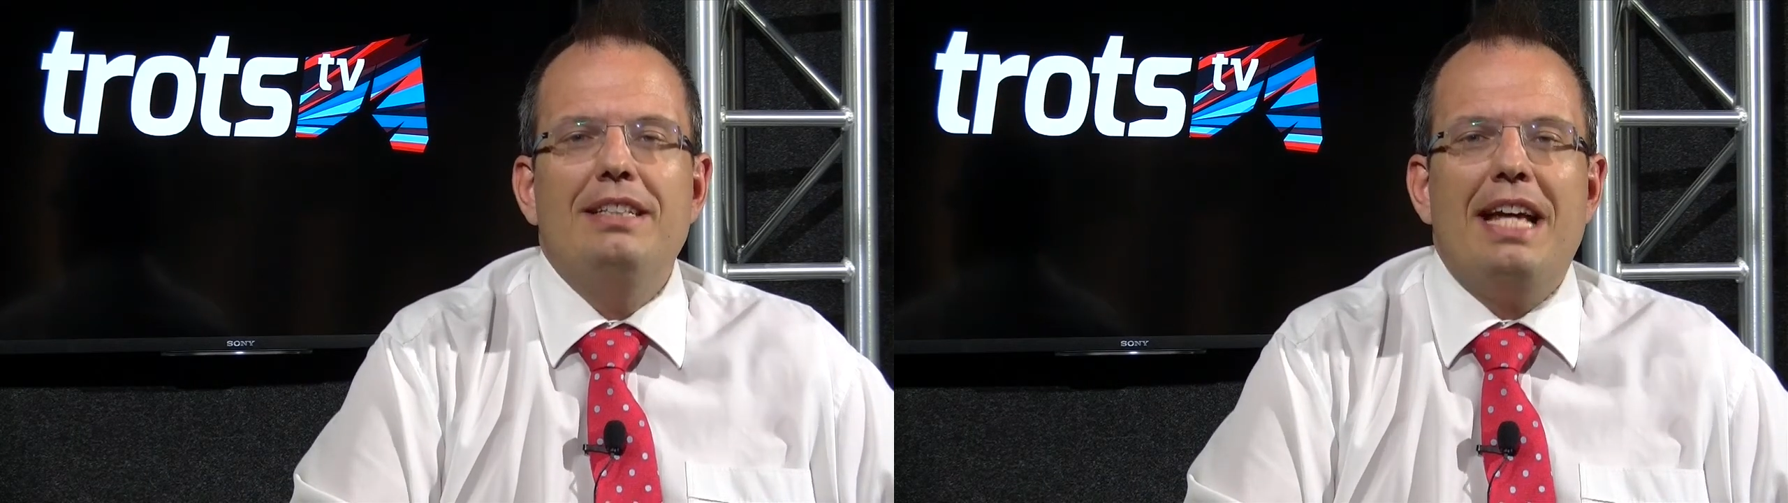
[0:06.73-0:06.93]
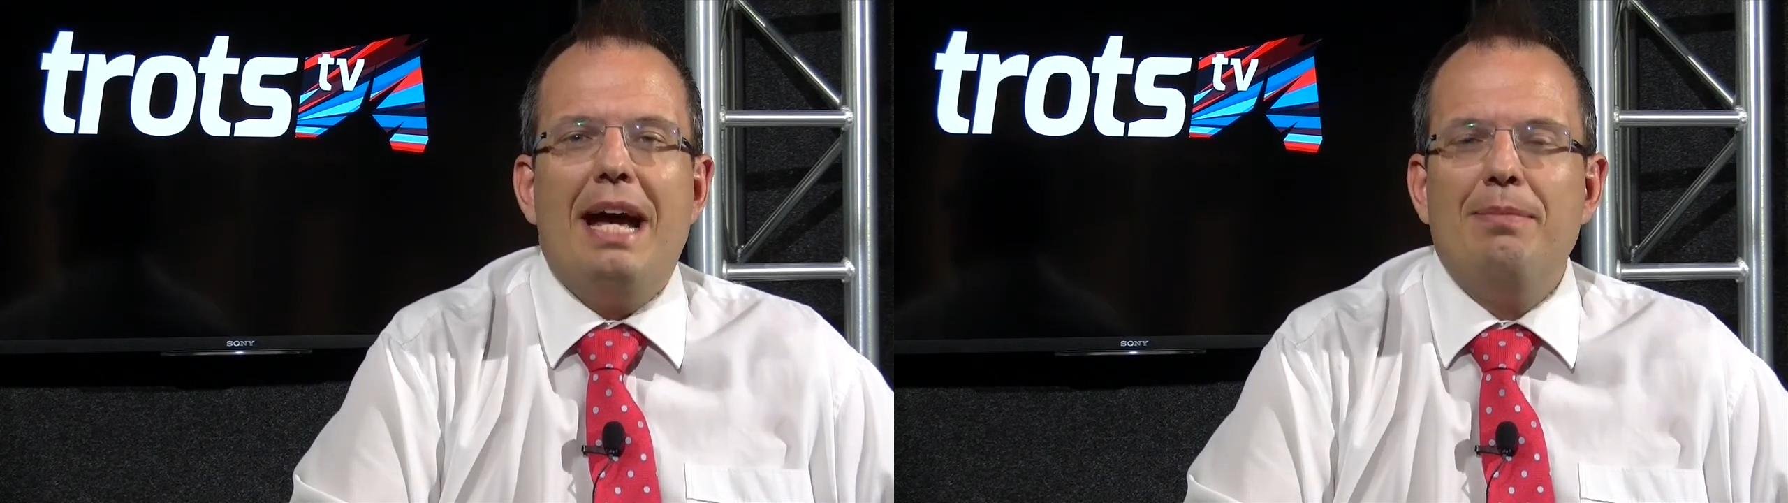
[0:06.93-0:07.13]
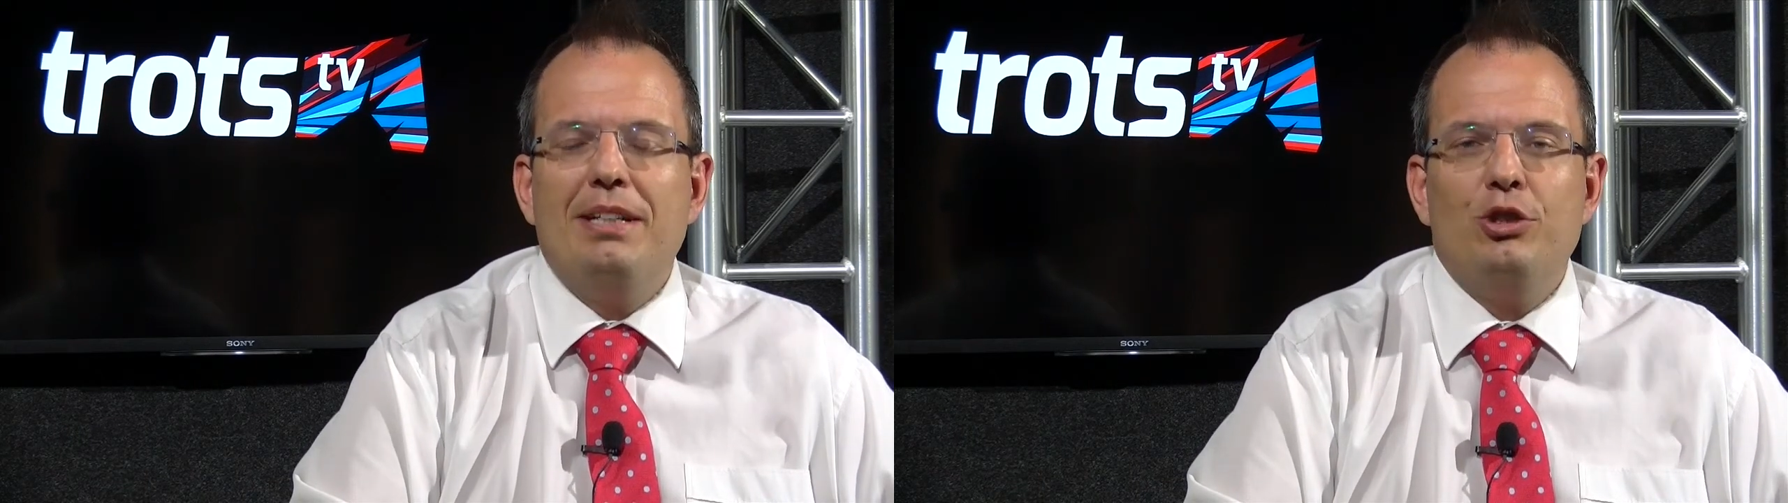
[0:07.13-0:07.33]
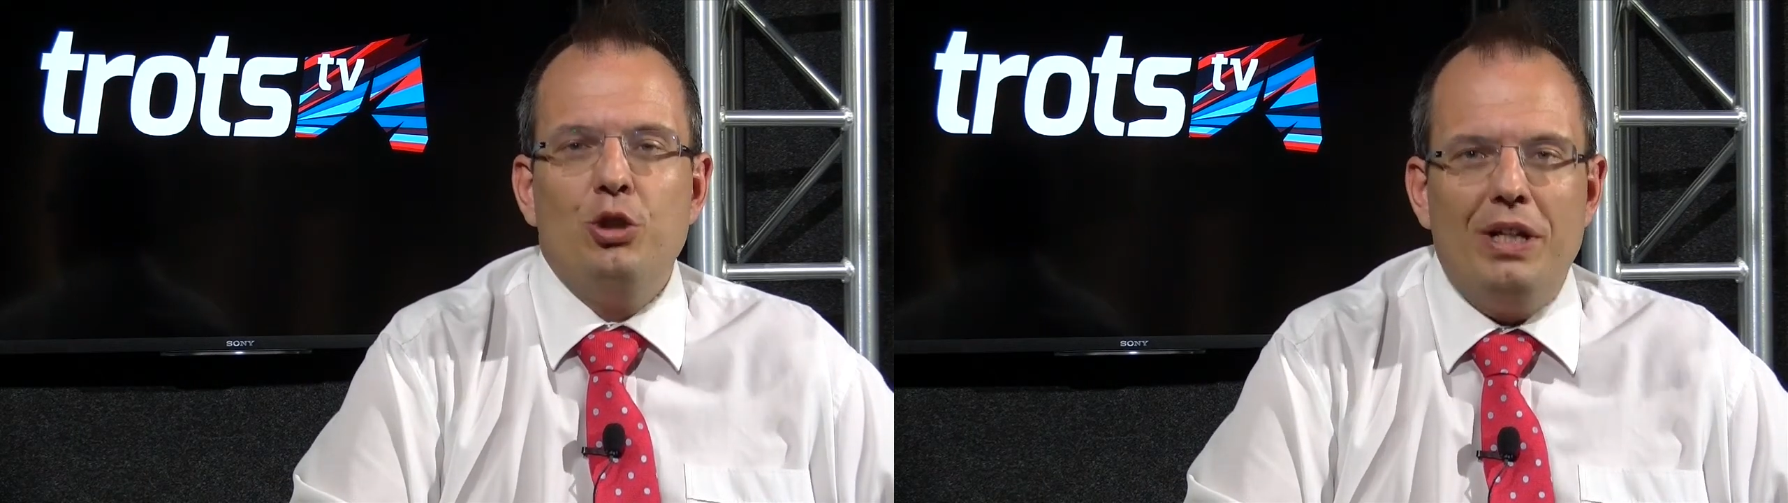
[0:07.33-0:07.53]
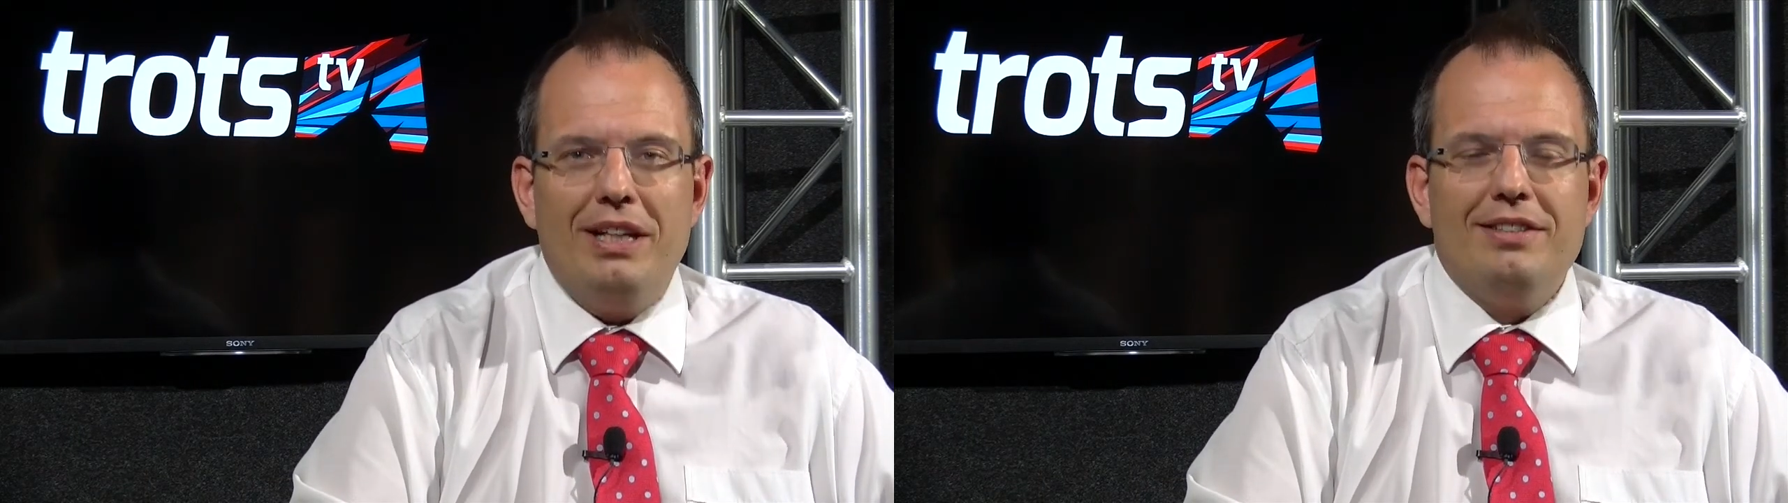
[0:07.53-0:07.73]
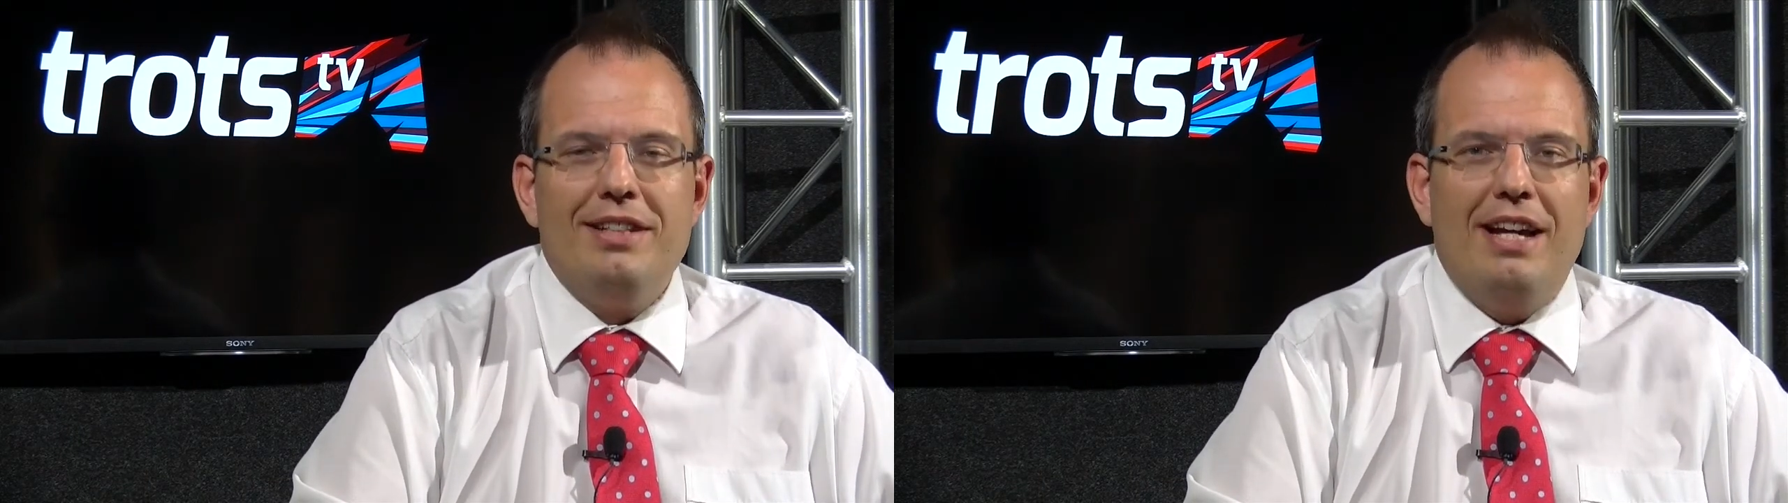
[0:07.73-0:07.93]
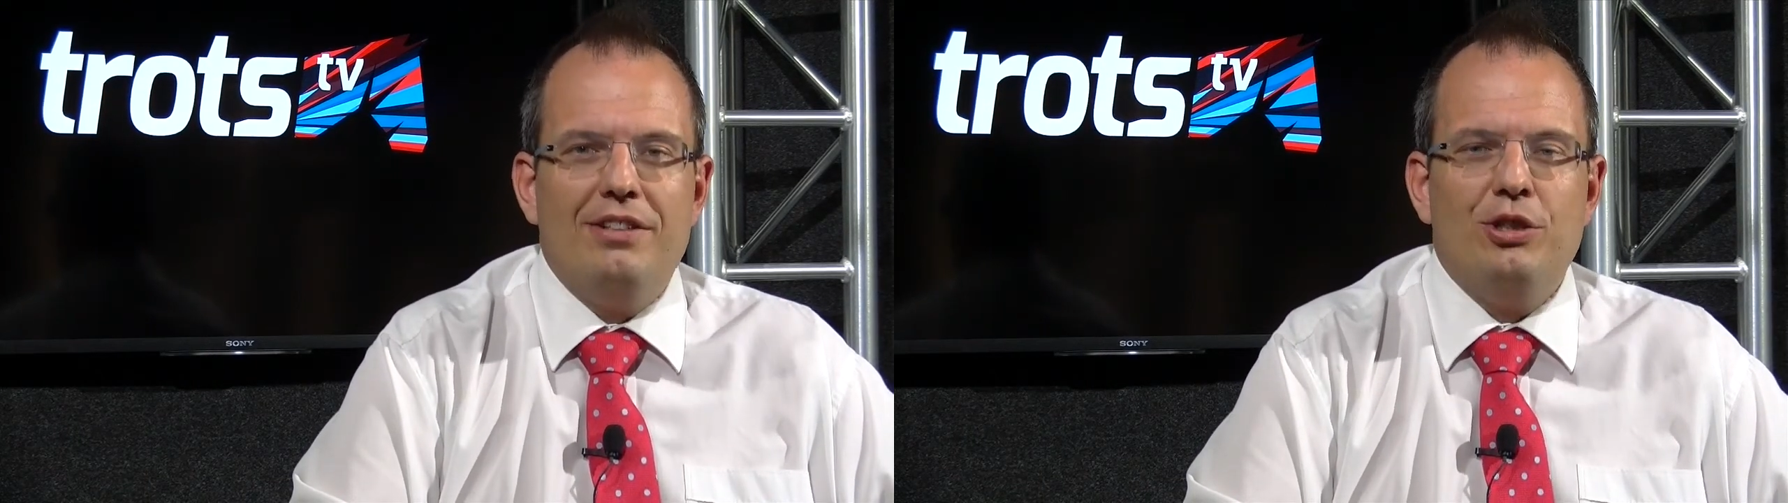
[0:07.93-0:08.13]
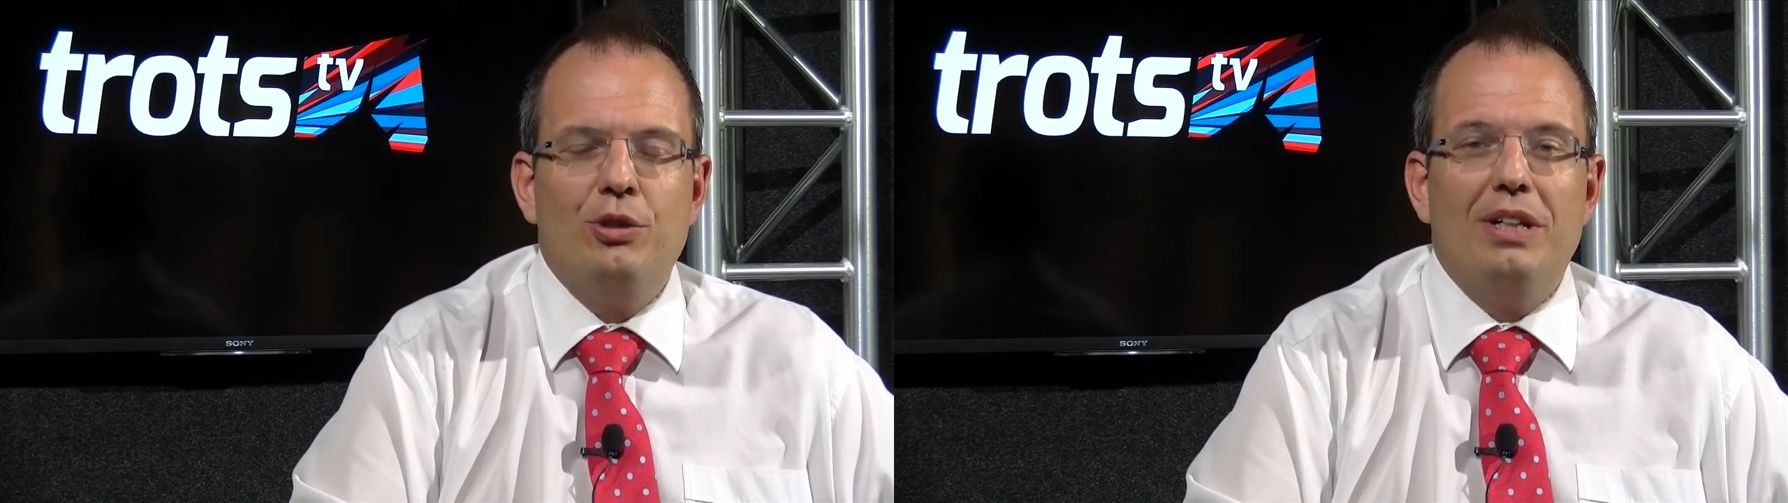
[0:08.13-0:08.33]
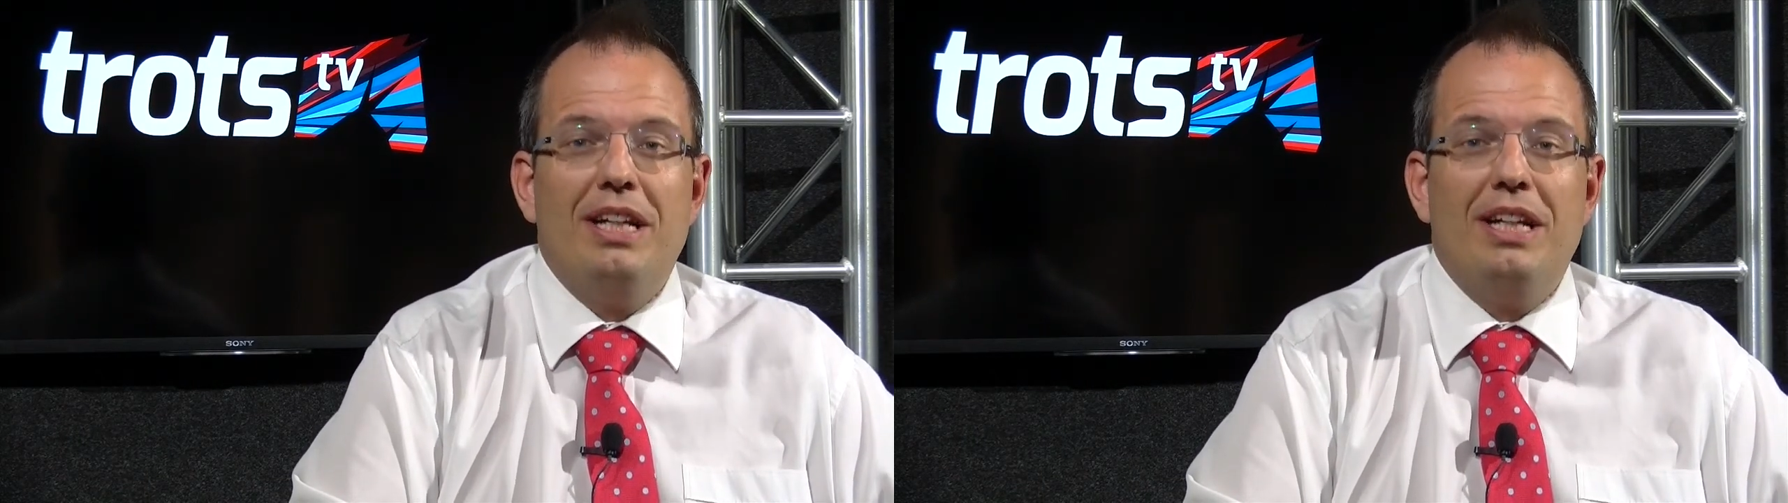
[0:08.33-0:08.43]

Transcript: TAB is joining us now to